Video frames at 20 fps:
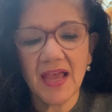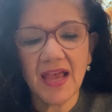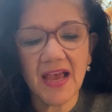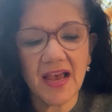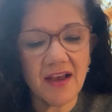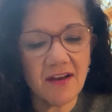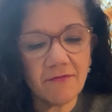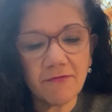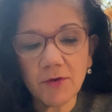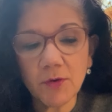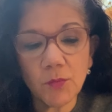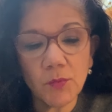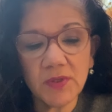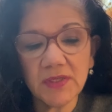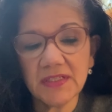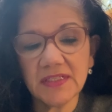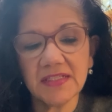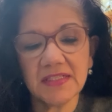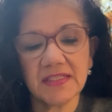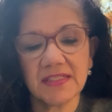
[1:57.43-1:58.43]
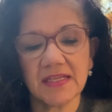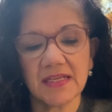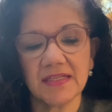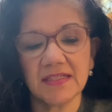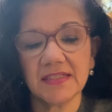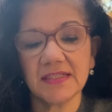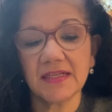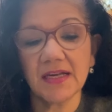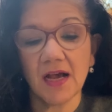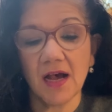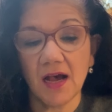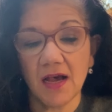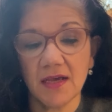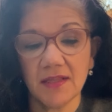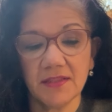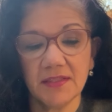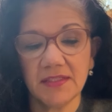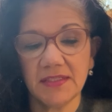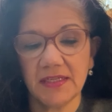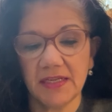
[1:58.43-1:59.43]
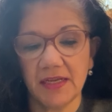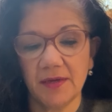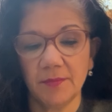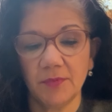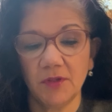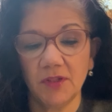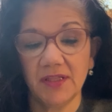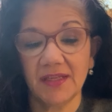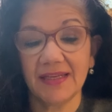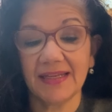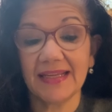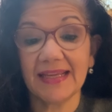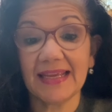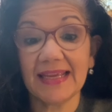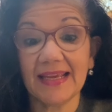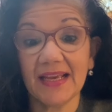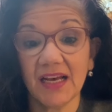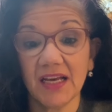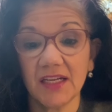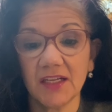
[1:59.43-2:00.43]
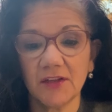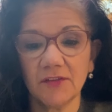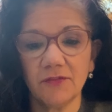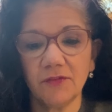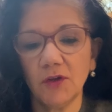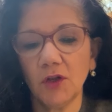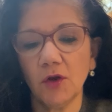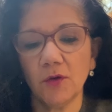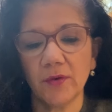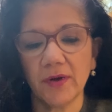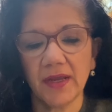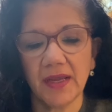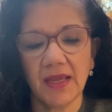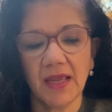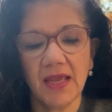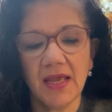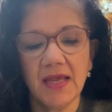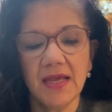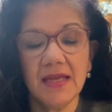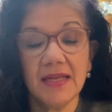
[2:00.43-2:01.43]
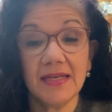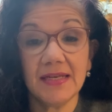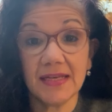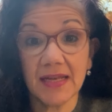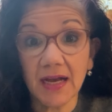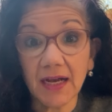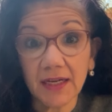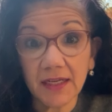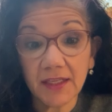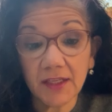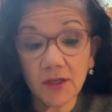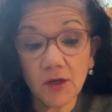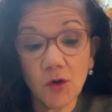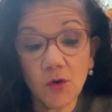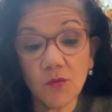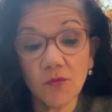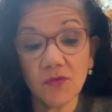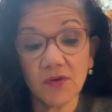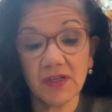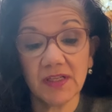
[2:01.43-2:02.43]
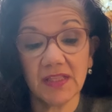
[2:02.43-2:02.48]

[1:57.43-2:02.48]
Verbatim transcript: Everyone descended on the table in a chaotic flurry, knocking over